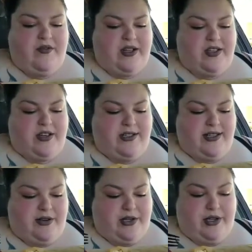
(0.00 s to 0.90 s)
The fries are
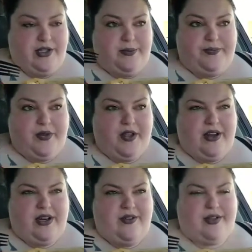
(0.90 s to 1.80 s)
nicely cooked.
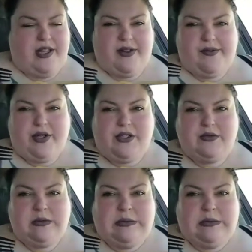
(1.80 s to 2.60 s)
Very flavorful.